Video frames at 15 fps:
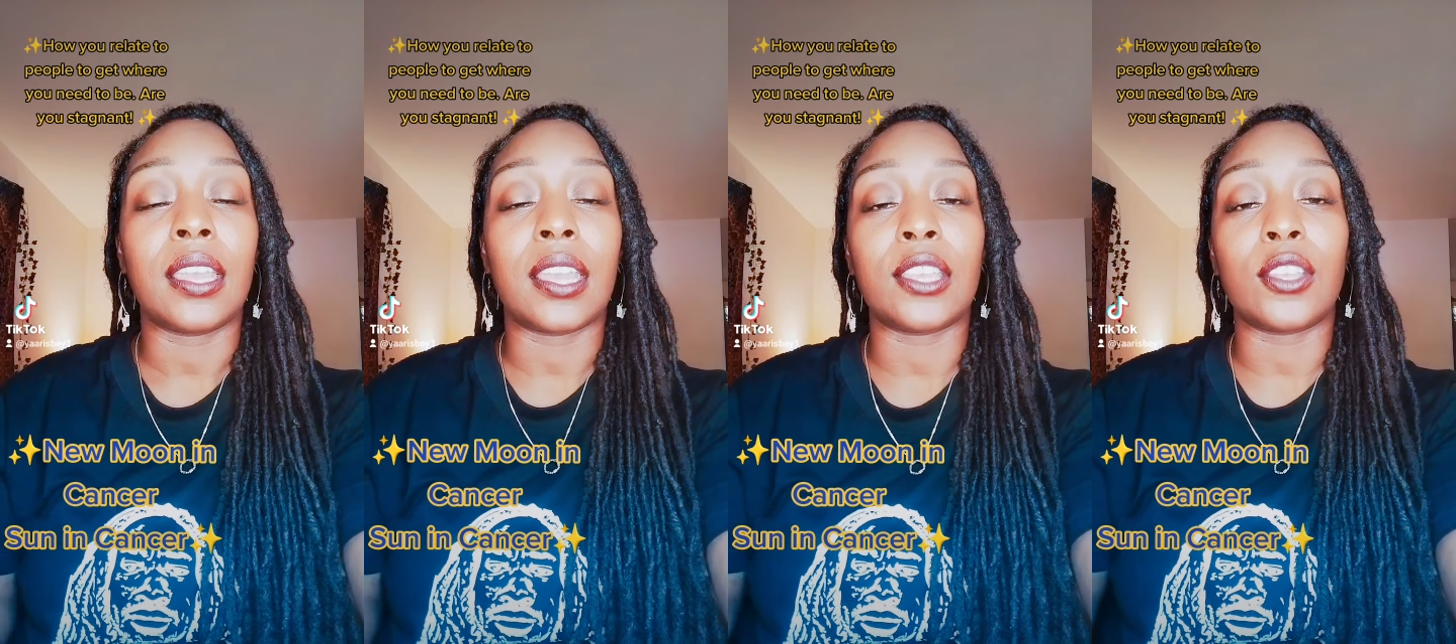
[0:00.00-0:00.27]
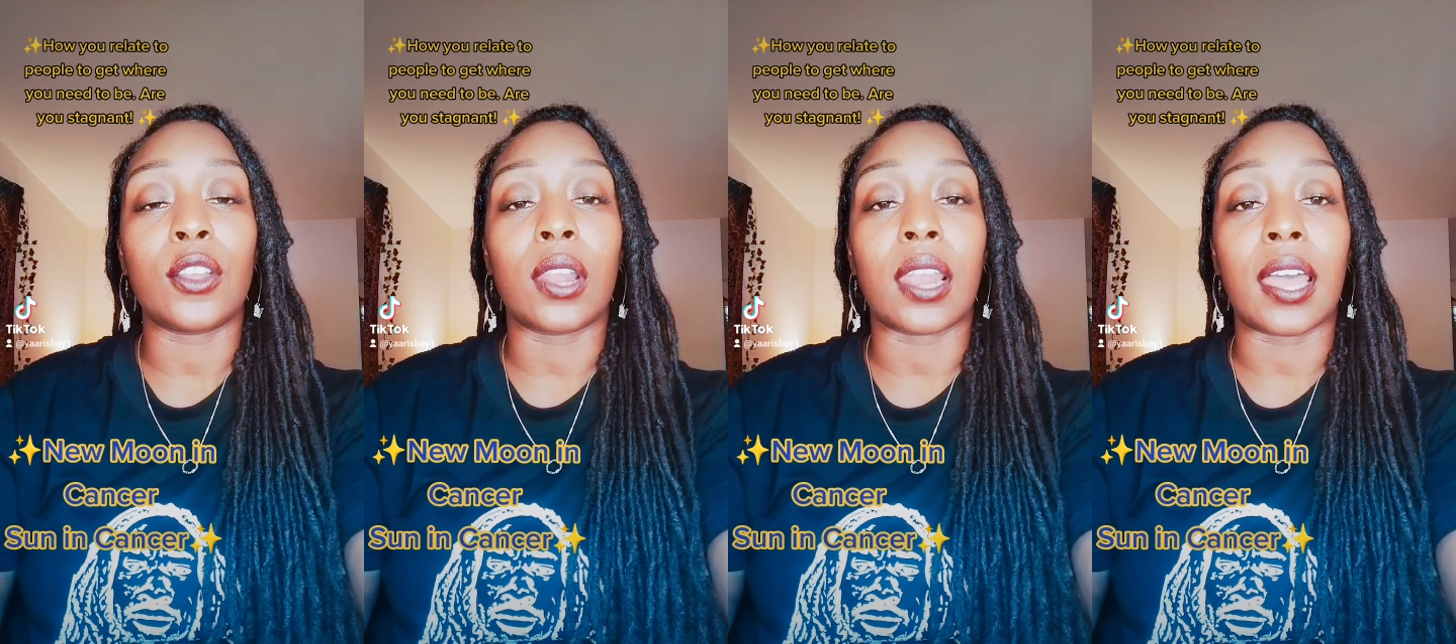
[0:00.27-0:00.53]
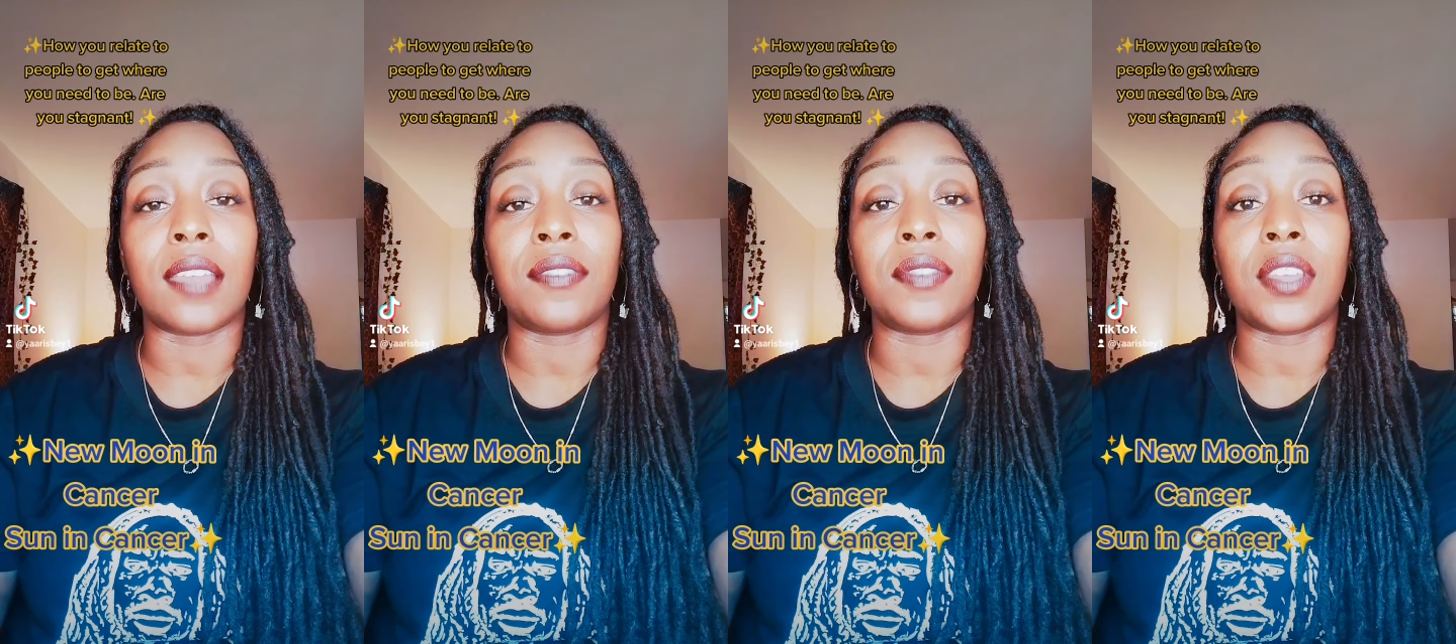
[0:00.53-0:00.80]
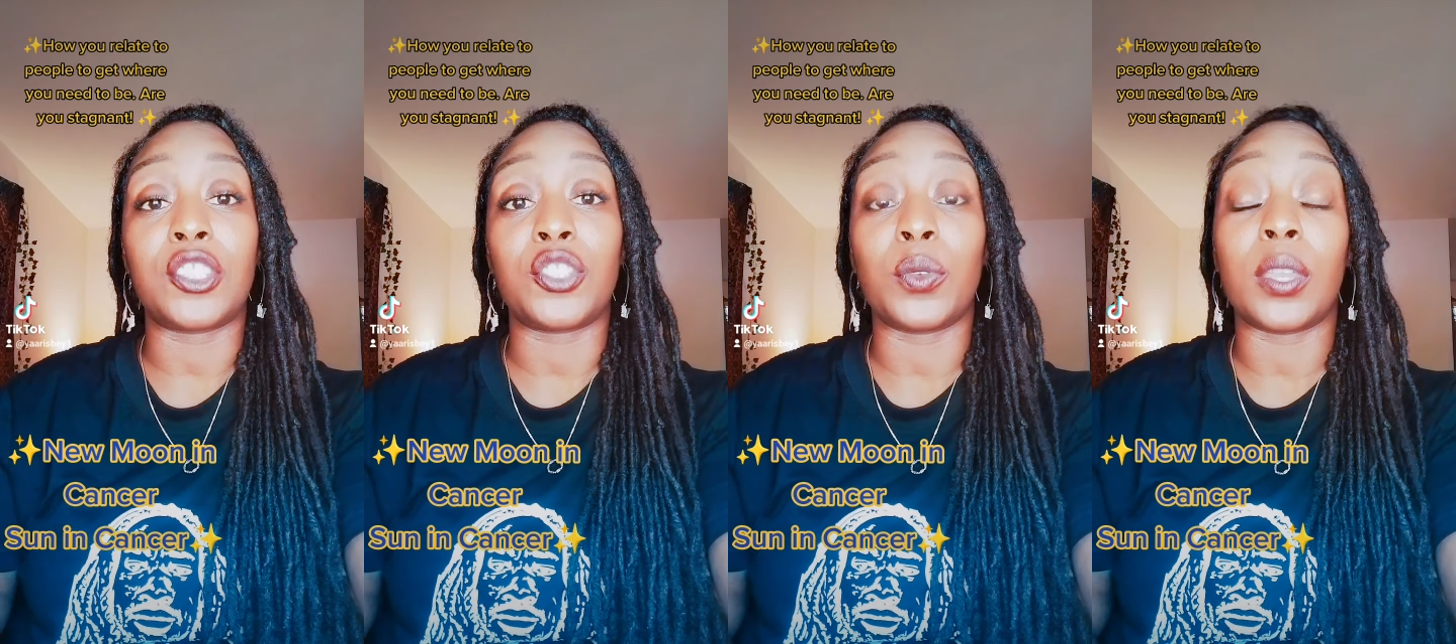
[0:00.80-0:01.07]
in your life
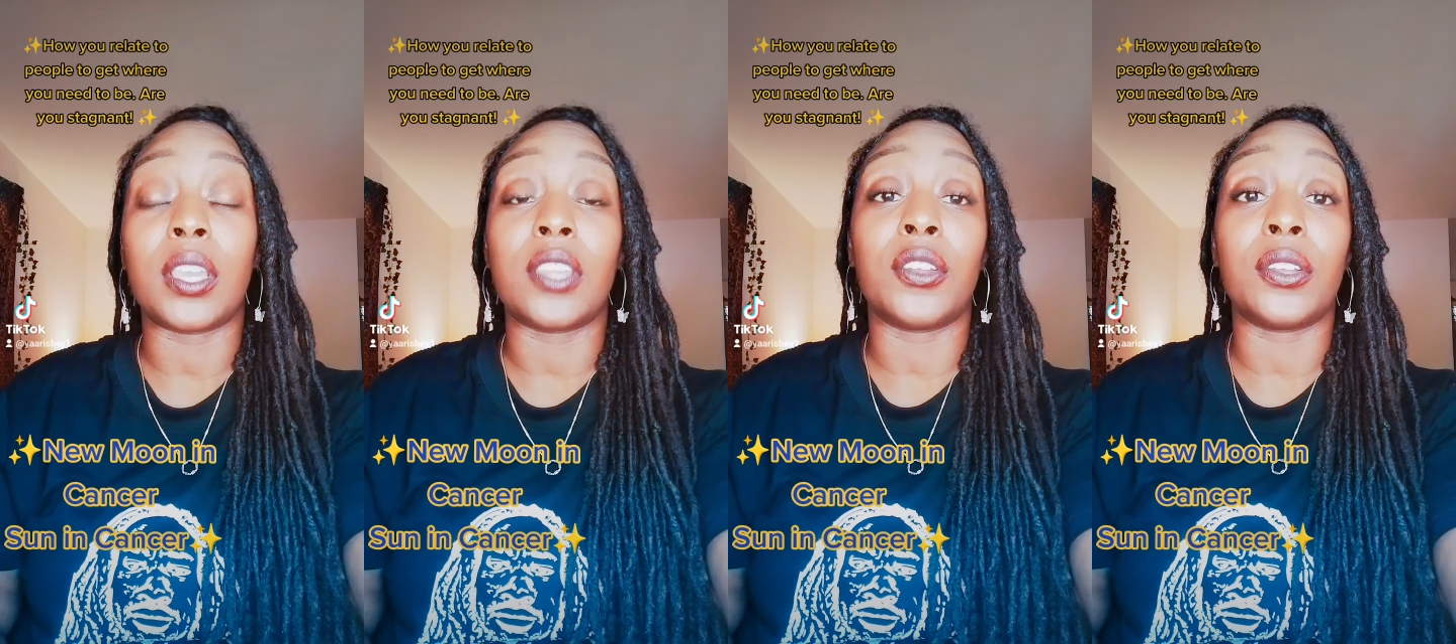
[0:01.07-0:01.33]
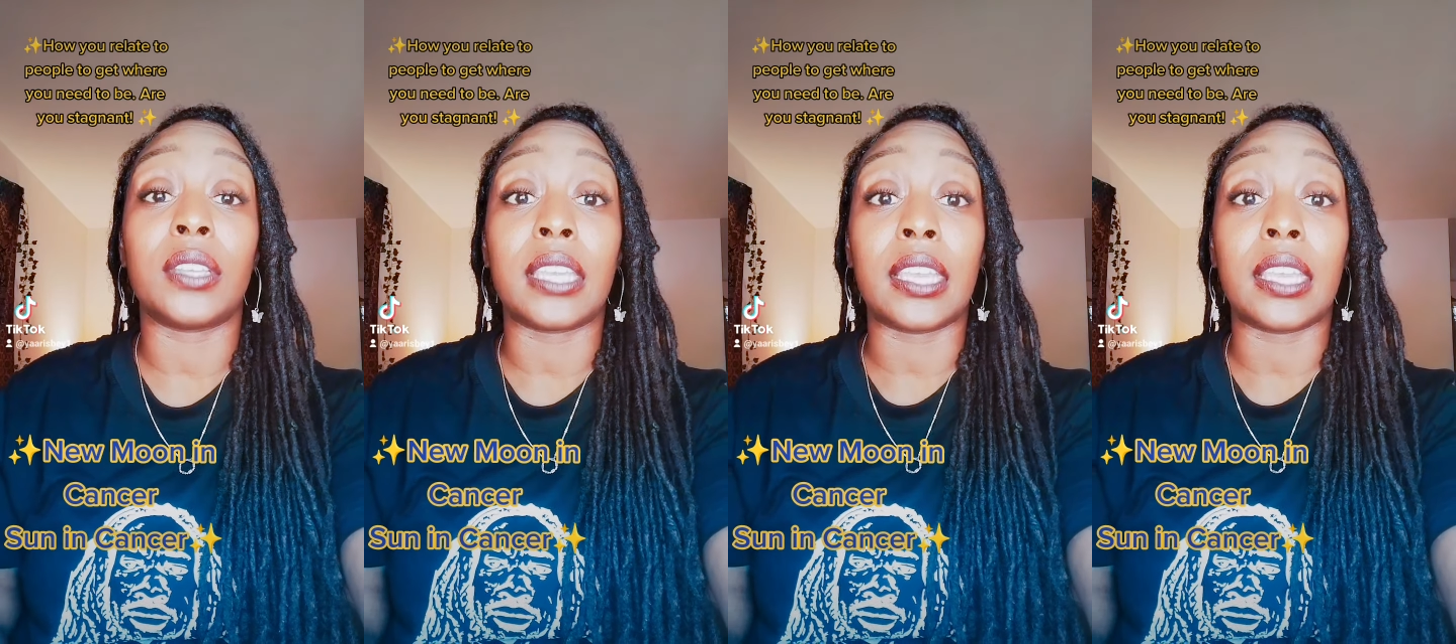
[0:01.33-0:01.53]
that you either